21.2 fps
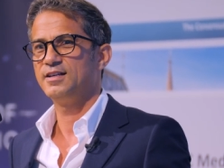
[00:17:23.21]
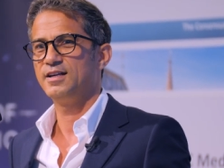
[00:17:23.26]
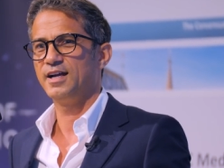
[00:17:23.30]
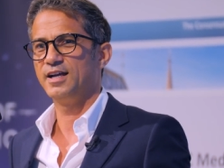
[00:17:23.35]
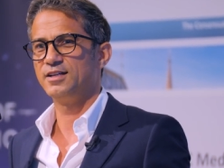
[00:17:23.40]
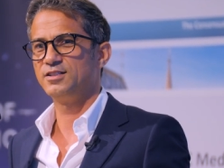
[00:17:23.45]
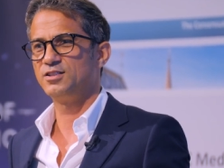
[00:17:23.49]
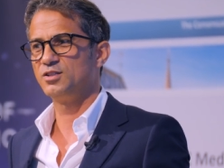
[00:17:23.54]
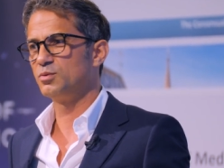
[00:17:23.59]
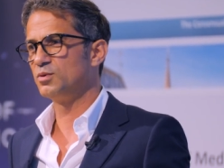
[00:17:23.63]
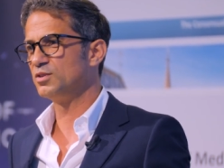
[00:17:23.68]

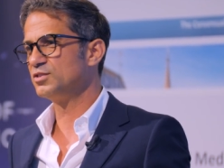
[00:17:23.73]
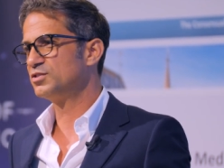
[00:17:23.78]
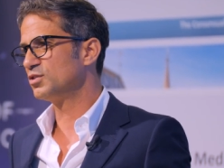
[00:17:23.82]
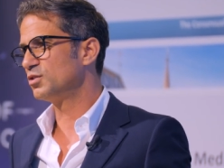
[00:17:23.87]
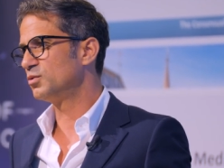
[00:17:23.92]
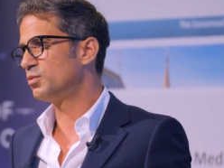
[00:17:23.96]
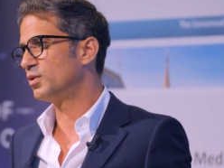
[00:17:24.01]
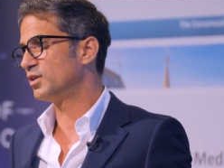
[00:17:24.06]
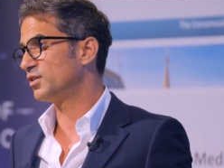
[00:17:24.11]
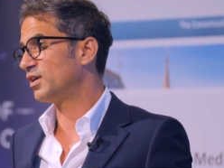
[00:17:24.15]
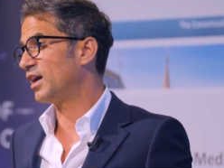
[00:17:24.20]
and you will do
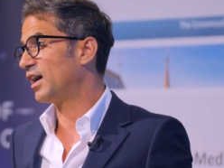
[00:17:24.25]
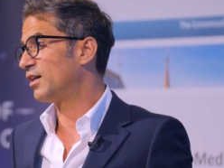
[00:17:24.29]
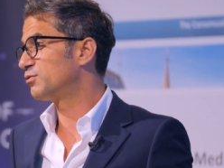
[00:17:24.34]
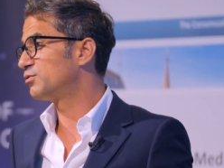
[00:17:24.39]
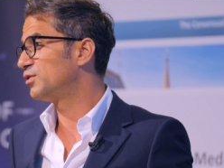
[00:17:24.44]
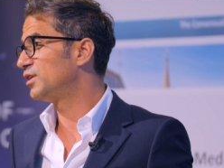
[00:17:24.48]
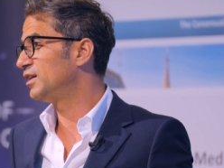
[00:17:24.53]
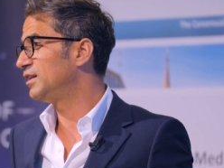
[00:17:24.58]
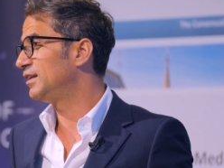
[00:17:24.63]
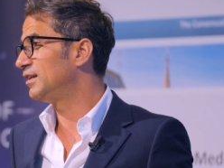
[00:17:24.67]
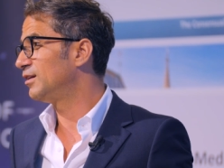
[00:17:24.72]
what you have
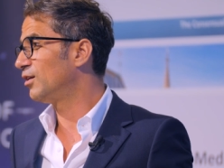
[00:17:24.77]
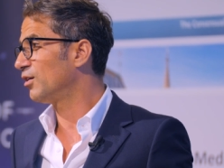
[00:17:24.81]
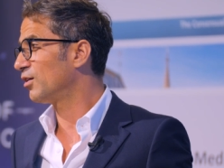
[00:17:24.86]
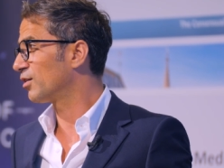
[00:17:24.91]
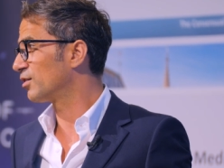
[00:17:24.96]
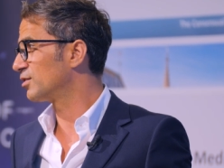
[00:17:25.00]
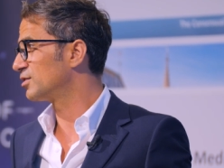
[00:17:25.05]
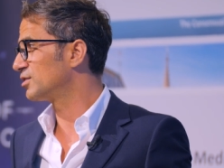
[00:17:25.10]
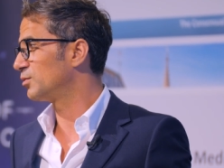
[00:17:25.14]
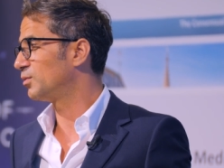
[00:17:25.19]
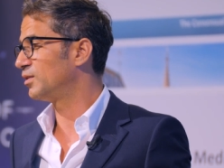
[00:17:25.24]
really
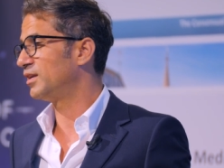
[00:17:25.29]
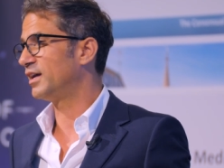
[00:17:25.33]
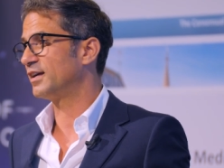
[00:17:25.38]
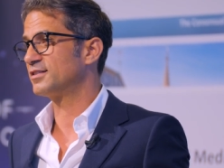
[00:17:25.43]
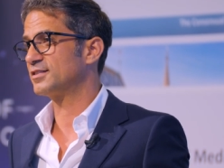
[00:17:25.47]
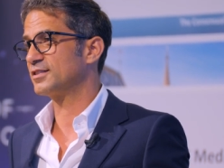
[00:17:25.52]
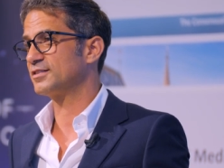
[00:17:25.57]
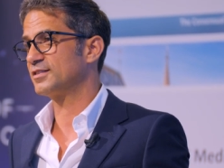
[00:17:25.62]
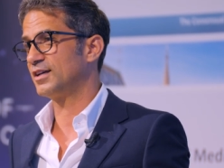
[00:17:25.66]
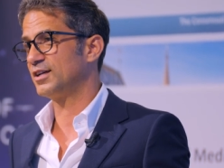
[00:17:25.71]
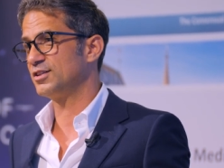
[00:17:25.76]
learned. You will
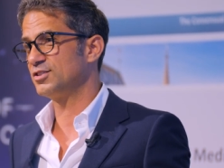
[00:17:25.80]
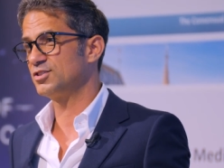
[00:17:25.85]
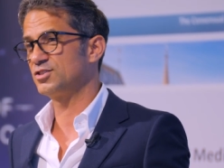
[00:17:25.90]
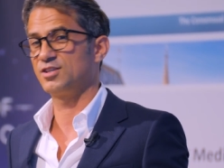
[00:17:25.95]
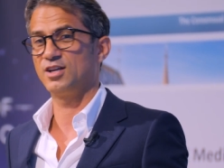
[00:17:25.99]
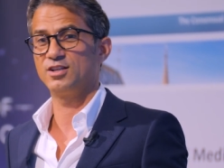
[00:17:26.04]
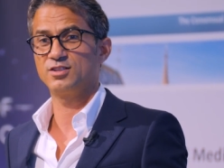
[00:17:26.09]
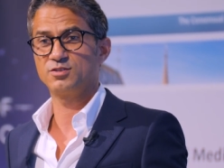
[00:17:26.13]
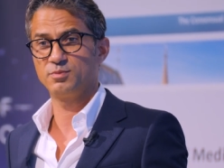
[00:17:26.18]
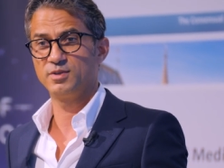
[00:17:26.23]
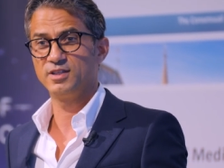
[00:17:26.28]
exercise
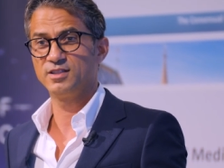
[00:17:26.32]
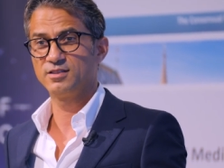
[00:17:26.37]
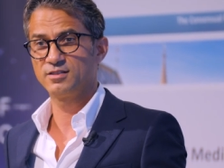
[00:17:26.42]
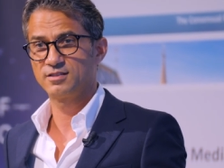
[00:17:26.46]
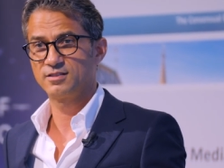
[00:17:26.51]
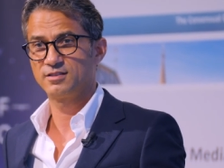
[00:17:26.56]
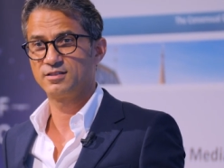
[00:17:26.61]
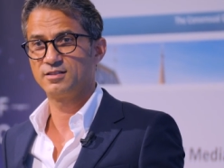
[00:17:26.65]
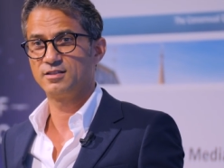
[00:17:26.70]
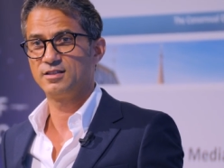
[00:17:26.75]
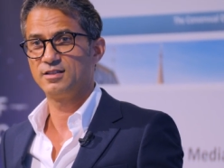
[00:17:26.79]
judgment,